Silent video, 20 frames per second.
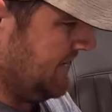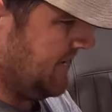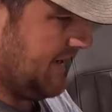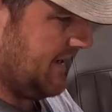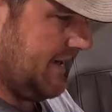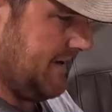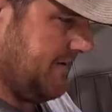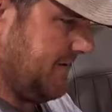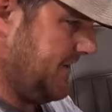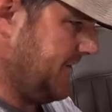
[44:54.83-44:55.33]

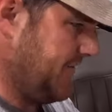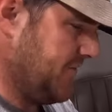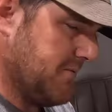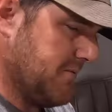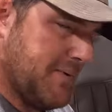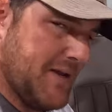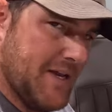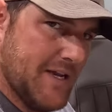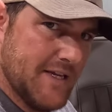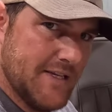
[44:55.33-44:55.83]

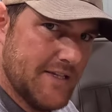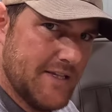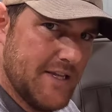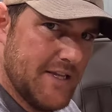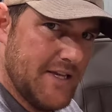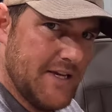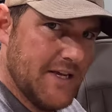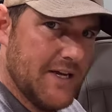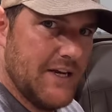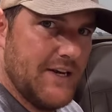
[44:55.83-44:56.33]
either be it
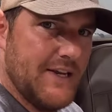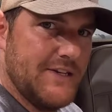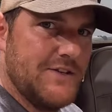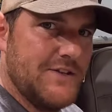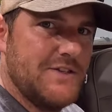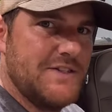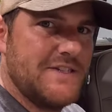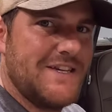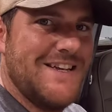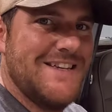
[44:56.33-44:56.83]
the
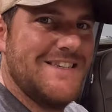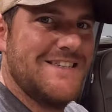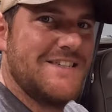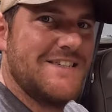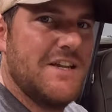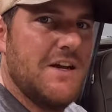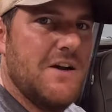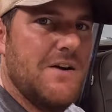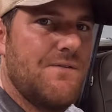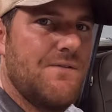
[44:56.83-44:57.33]
lizard skin
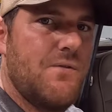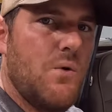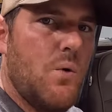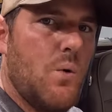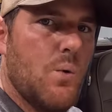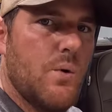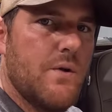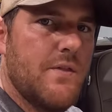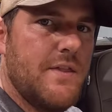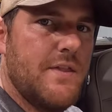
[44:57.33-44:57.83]
stuff
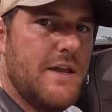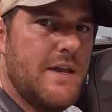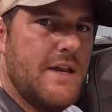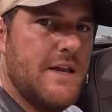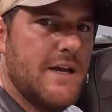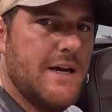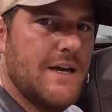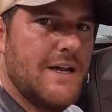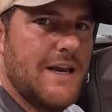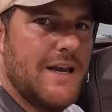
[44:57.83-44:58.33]
or
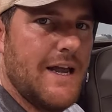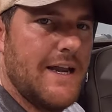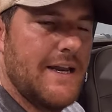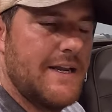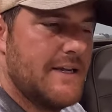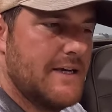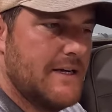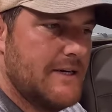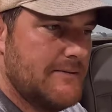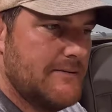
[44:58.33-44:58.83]

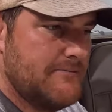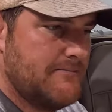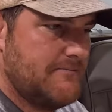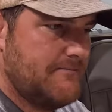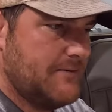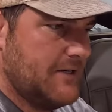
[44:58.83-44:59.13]
the